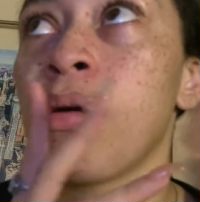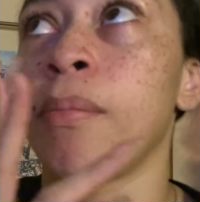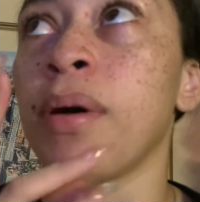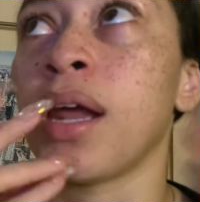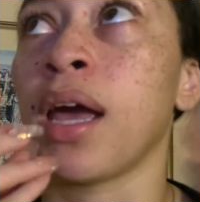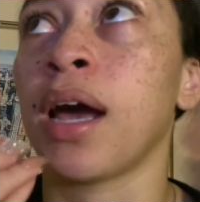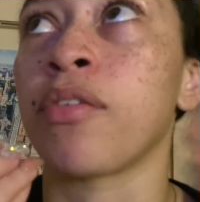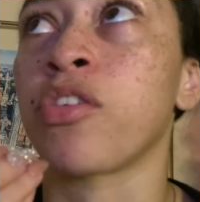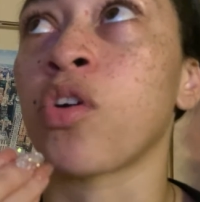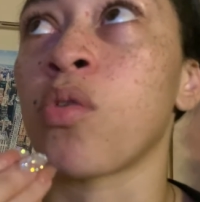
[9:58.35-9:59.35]
but they have
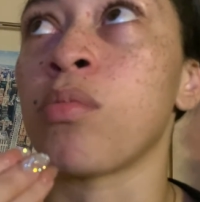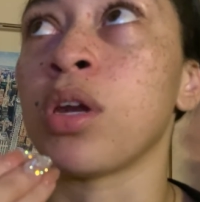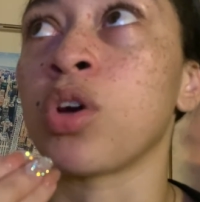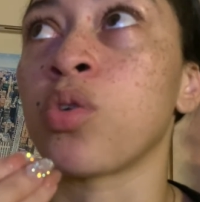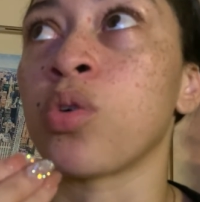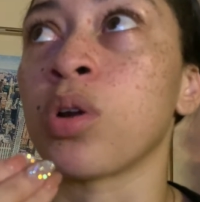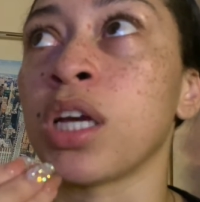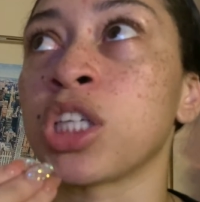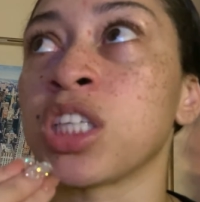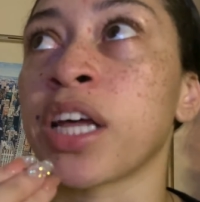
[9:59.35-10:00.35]
so many
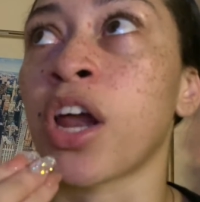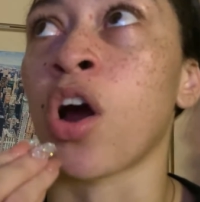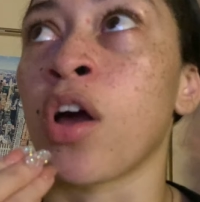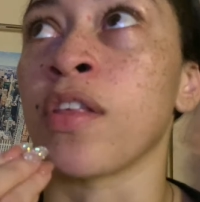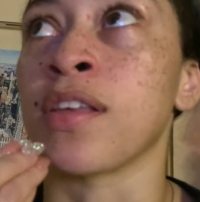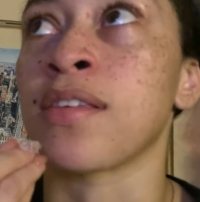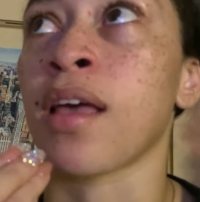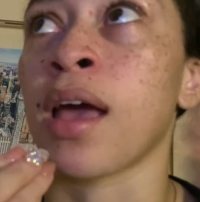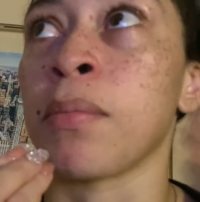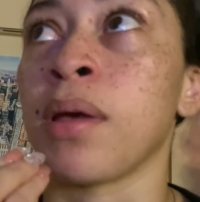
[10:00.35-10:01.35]
correlations that the
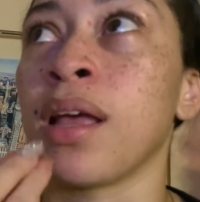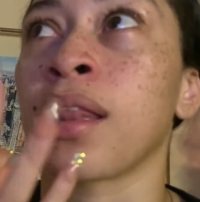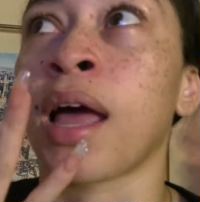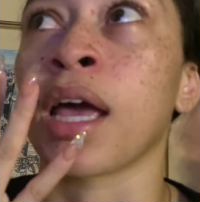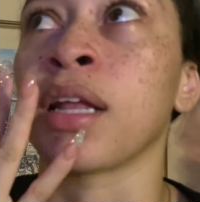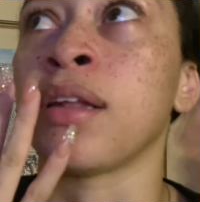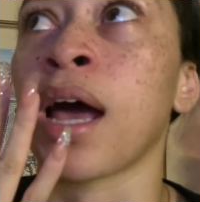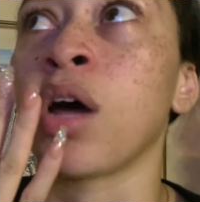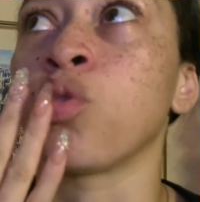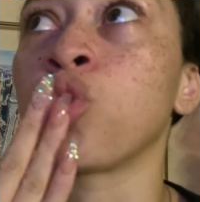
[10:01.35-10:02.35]
same, like
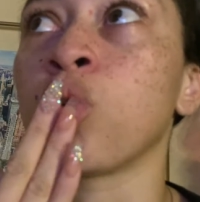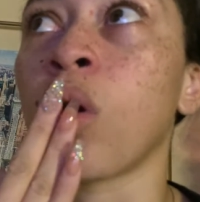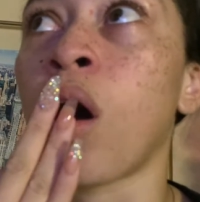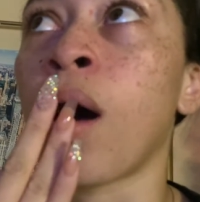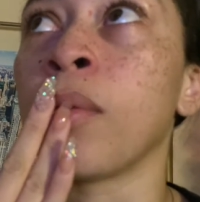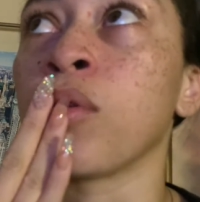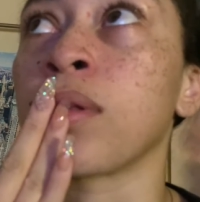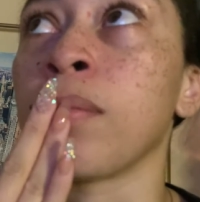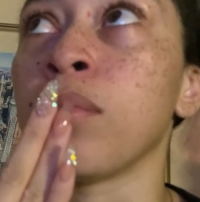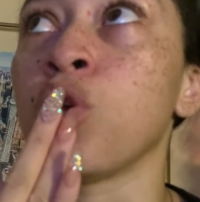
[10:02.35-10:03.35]
down to almost
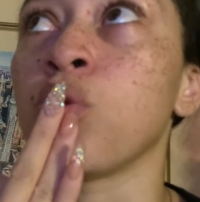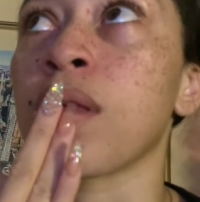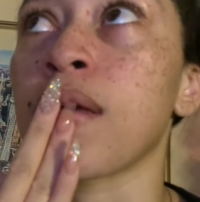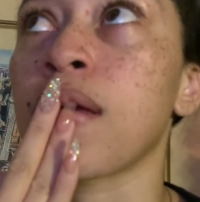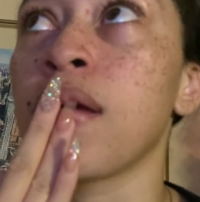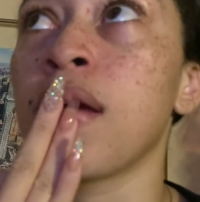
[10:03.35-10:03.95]
the music.